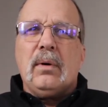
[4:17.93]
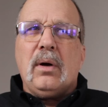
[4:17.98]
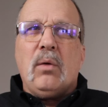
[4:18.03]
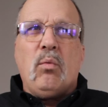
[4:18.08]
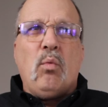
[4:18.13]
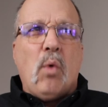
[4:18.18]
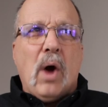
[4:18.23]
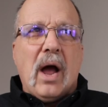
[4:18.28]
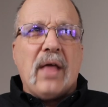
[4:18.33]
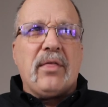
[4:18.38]

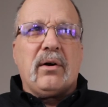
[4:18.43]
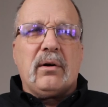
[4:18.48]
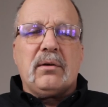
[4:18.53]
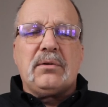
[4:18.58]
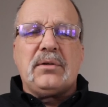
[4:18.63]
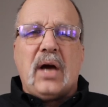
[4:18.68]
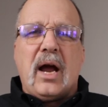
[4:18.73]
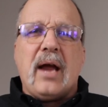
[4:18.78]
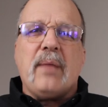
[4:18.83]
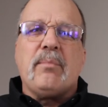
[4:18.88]
weather
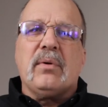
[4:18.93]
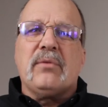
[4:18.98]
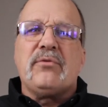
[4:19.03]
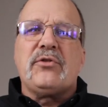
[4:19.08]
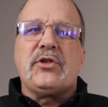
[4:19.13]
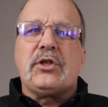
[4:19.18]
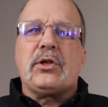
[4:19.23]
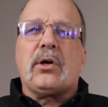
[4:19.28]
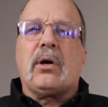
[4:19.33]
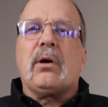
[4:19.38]
type of
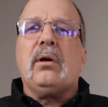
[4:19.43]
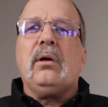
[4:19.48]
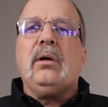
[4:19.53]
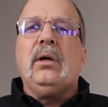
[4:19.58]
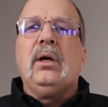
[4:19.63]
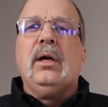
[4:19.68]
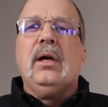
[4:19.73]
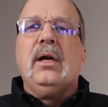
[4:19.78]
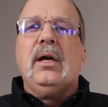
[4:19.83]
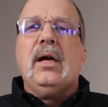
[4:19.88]
shirt.